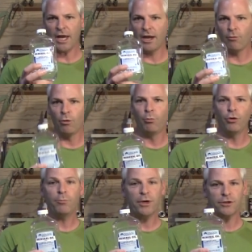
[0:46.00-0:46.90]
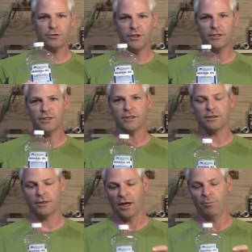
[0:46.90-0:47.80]
and I will put a picture of this
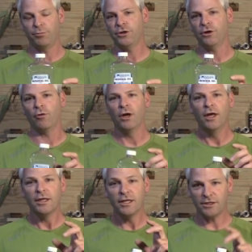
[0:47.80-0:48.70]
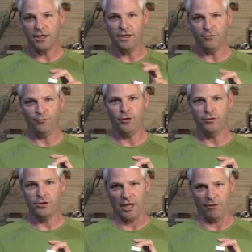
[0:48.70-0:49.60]
up too. This is
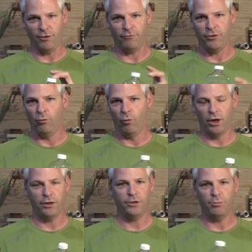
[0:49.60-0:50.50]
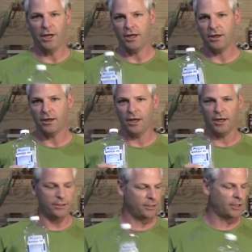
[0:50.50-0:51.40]
food safe. If you wanted to make
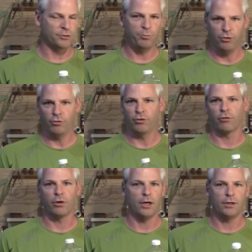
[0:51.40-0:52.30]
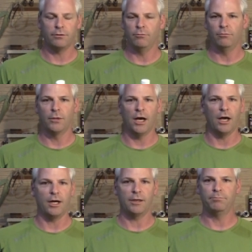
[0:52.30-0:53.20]
uh, a spoon or a,
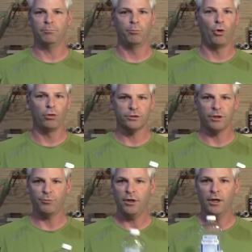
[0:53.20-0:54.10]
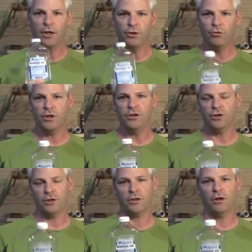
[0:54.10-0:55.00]
a bowl or something, you can
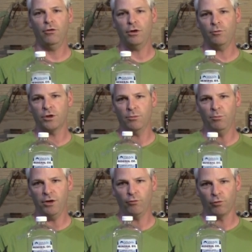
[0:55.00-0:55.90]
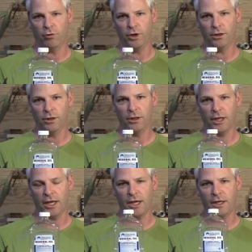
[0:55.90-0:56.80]
just coat it with the mineral oil
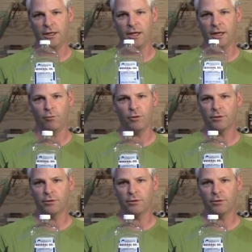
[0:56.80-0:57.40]
and it